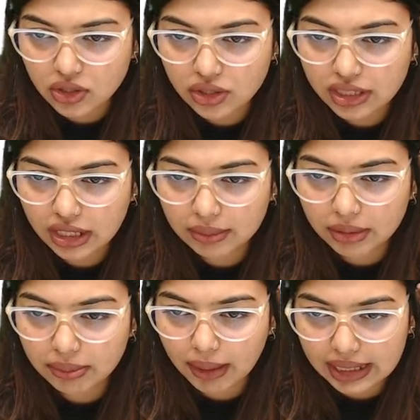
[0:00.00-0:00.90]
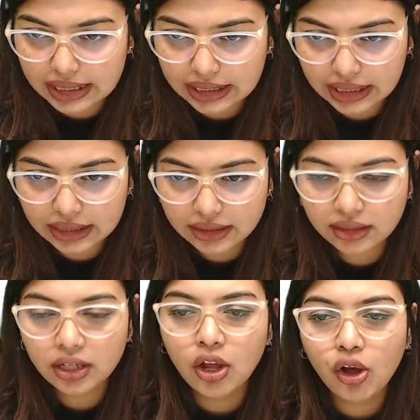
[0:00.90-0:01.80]
can be
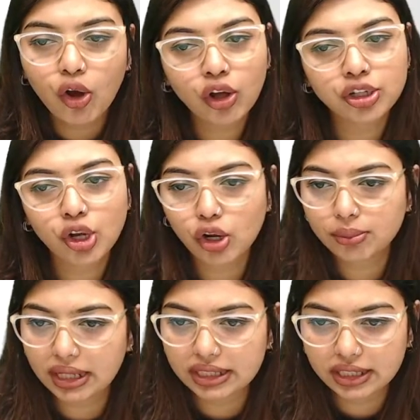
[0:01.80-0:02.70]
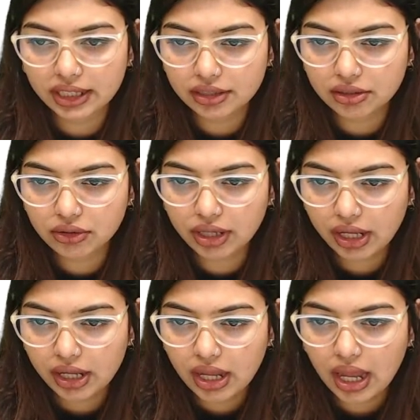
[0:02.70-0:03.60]
myelinated or non-myelinated. Okay,
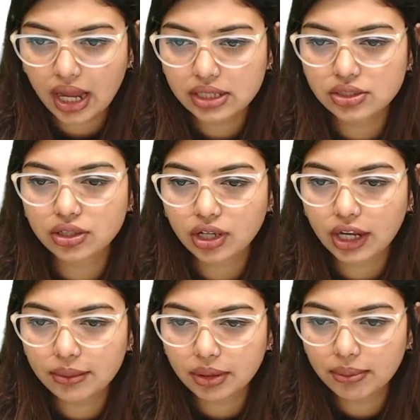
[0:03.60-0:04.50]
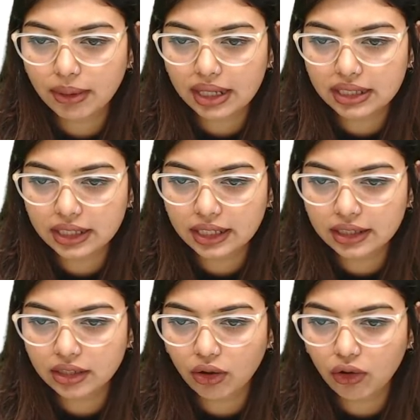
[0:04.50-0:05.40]
axon can be
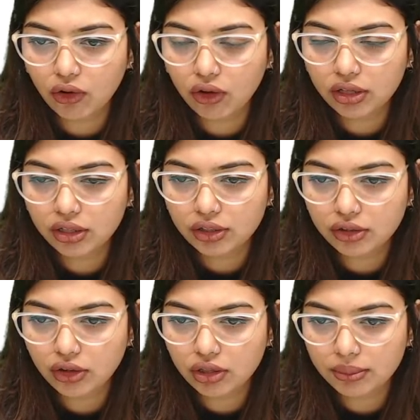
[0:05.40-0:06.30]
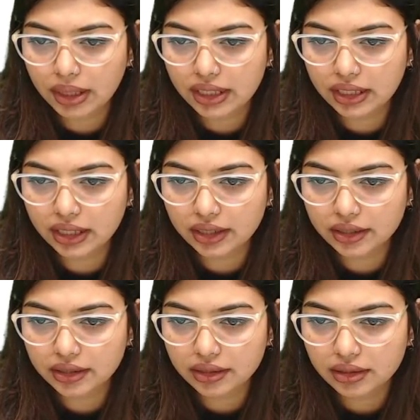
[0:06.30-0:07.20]
myelinated or non-myelinated.
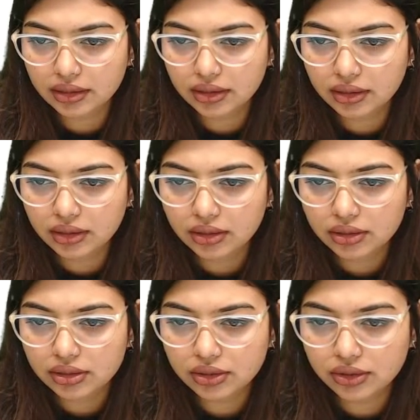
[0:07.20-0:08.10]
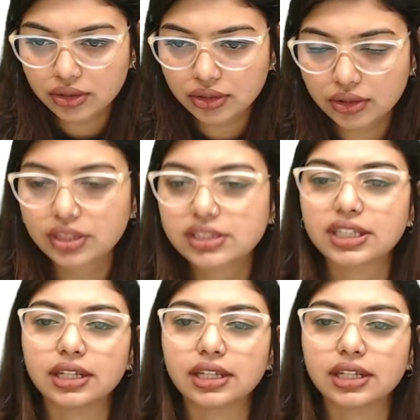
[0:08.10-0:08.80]
So here you can see.